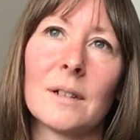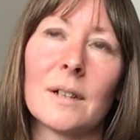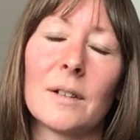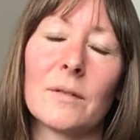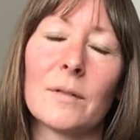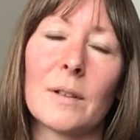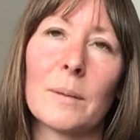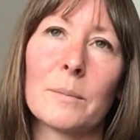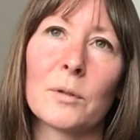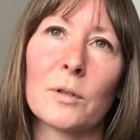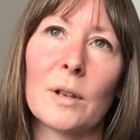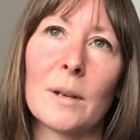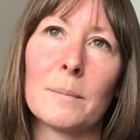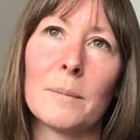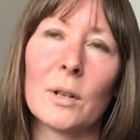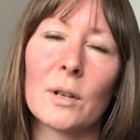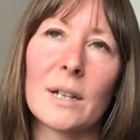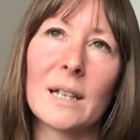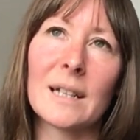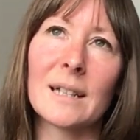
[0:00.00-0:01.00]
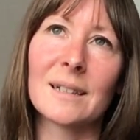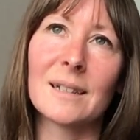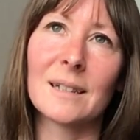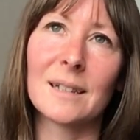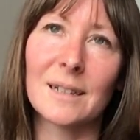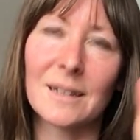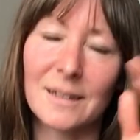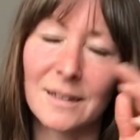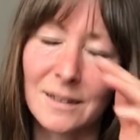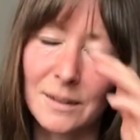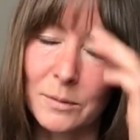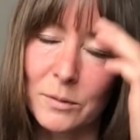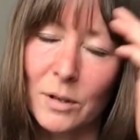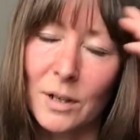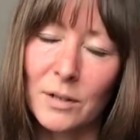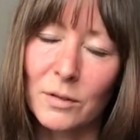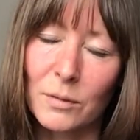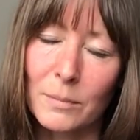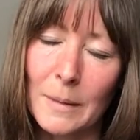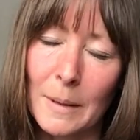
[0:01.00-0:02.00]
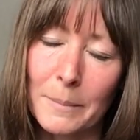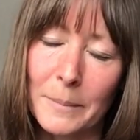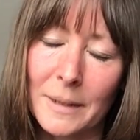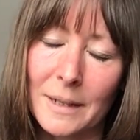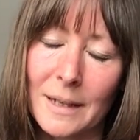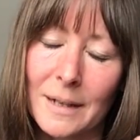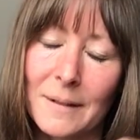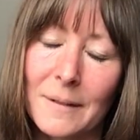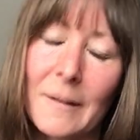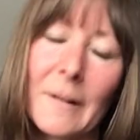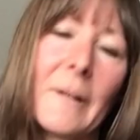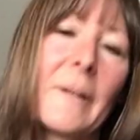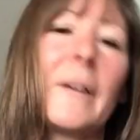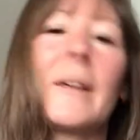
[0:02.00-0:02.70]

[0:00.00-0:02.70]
If I'm looking into the distance, I'm trying to remember now.